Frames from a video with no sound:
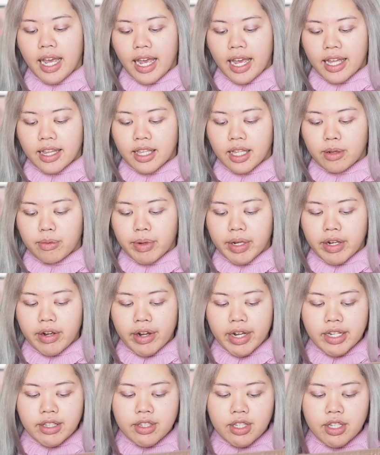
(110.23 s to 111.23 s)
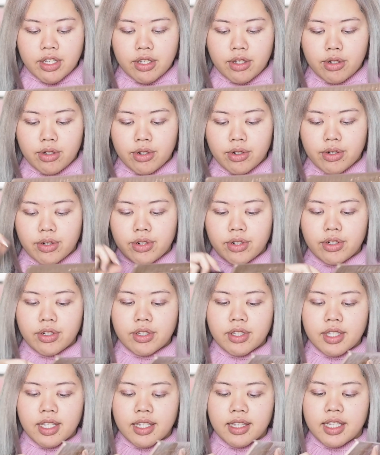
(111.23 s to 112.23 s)
and then we're going to
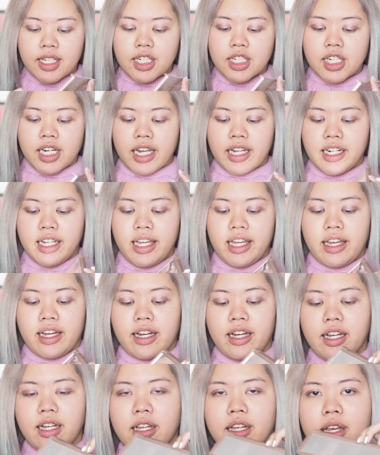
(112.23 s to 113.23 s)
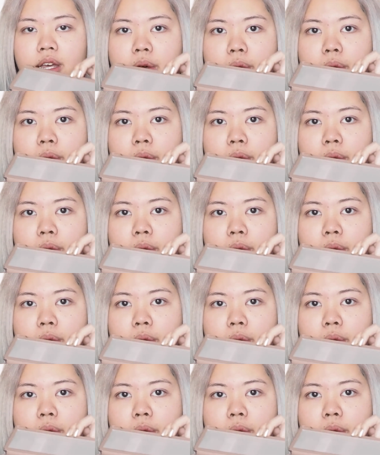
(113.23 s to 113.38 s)
use this shade here,